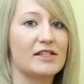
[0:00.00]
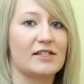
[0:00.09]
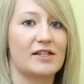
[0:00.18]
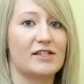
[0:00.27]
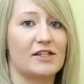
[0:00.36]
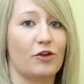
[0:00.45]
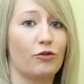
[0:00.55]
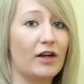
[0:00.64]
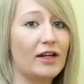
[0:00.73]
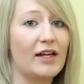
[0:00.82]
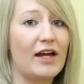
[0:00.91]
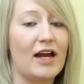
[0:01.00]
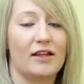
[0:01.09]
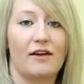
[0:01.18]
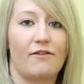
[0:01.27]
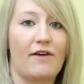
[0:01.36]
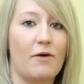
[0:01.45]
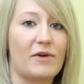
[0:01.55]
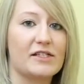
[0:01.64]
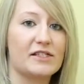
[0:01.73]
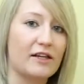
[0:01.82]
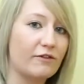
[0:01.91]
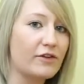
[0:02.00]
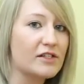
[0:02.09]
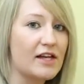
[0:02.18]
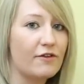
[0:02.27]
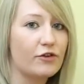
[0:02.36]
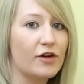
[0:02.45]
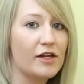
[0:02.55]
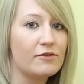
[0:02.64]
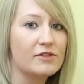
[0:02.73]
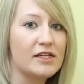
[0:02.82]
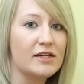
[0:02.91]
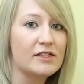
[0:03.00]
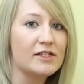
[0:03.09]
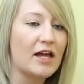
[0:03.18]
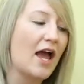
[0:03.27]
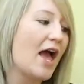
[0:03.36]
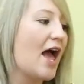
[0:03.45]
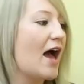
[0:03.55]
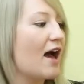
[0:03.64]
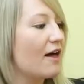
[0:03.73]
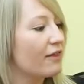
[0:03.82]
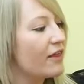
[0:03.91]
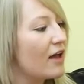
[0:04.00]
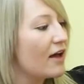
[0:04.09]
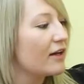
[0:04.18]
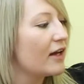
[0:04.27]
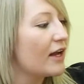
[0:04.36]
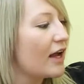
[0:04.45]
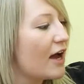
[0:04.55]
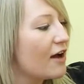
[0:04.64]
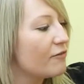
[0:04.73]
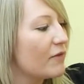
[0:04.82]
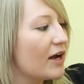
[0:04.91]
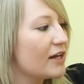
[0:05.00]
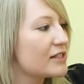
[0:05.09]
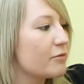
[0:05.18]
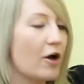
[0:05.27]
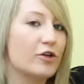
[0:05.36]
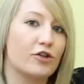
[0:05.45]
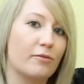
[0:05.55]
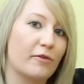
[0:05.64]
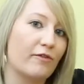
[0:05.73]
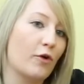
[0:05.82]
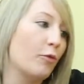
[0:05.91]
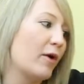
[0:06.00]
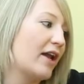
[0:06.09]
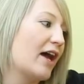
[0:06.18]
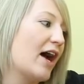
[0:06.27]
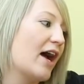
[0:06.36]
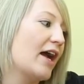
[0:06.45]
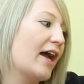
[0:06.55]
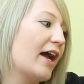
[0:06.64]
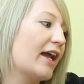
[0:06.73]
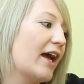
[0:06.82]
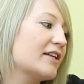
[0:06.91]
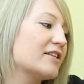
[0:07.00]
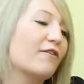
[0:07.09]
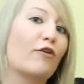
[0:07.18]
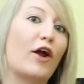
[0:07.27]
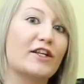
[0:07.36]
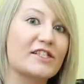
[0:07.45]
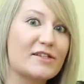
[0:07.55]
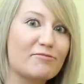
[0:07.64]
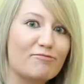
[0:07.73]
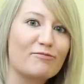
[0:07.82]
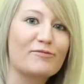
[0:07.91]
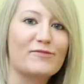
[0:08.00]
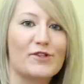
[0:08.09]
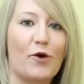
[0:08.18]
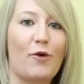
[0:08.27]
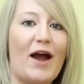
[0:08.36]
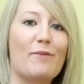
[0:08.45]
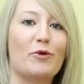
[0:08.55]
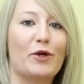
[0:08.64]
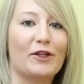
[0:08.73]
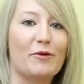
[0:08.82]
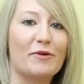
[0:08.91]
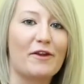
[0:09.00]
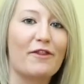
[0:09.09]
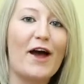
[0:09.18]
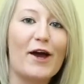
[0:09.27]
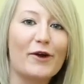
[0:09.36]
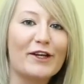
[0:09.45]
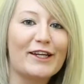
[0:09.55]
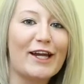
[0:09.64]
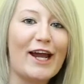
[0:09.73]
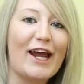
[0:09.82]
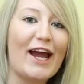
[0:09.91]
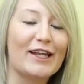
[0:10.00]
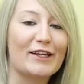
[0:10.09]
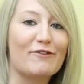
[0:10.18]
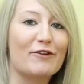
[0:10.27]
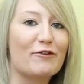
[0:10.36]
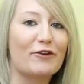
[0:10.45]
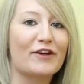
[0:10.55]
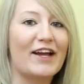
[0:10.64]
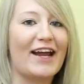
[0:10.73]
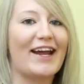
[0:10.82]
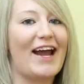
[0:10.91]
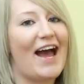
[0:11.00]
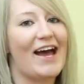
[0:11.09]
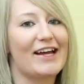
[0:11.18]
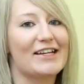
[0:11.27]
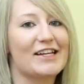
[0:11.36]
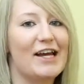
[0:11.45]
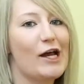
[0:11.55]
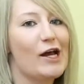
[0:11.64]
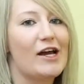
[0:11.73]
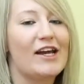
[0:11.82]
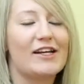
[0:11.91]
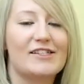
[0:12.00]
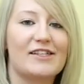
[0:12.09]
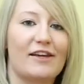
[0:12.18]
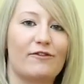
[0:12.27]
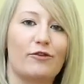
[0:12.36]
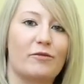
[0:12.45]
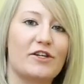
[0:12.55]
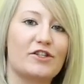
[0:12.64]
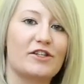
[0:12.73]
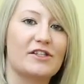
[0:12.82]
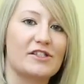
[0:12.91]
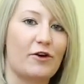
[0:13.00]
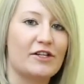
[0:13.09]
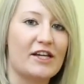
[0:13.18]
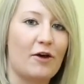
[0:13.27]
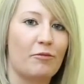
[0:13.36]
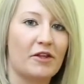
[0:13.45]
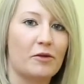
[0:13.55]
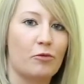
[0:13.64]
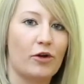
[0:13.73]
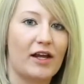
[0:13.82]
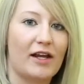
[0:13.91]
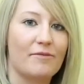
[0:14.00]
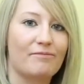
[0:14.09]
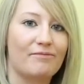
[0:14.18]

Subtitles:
It's nice and gritty. I love how my skin feels after I use it. And then I have my spa treatment for when I get friends. So I put a little bit of that on at night and leave it overnight and the inflammation is gone down by the morning.